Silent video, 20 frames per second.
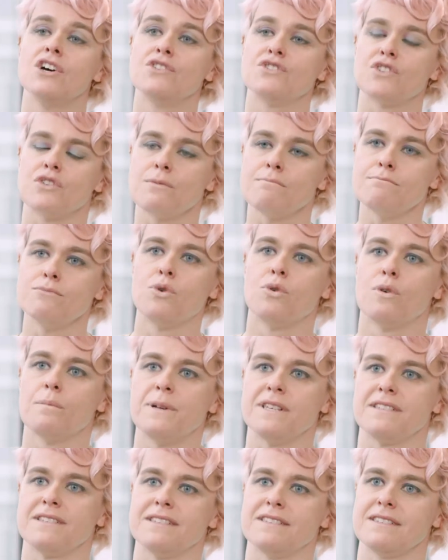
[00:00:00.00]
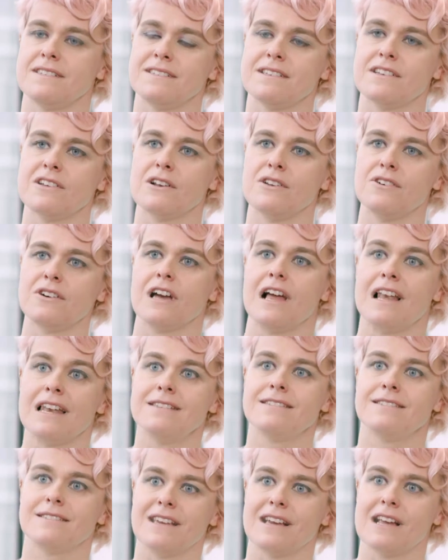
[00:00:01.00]
So the more businesses can look
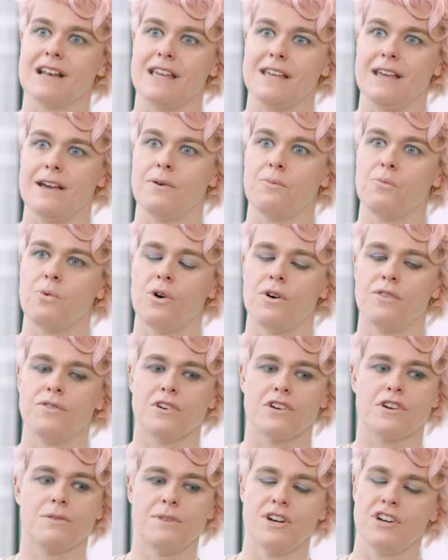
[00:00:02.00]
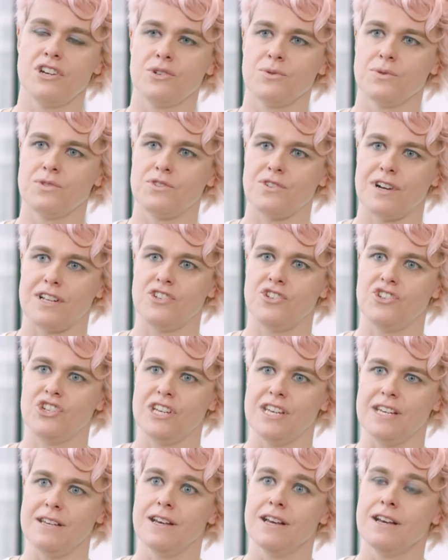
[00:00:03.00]
holistically at what the commercial
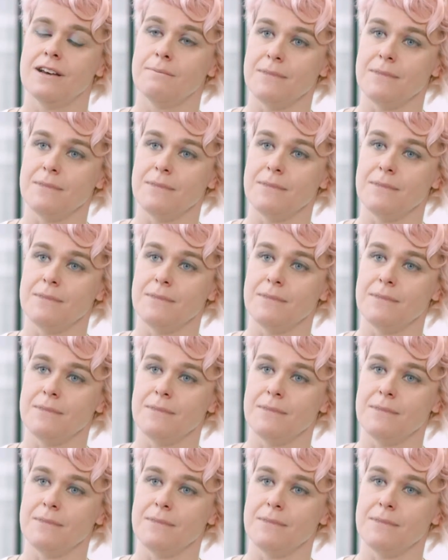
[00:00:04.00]
strategy